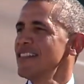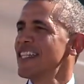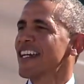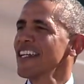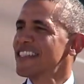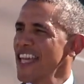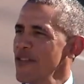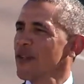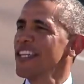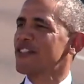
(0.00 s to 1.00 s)
to
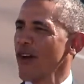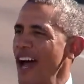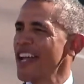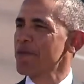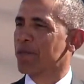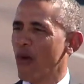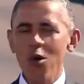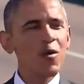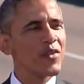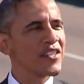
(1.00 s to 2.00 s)
continually try to
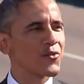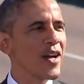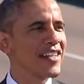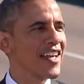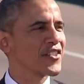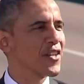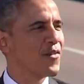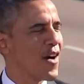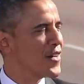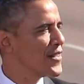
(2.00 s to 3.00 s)
improve this great nation
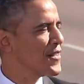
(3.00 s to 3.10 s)
of ours.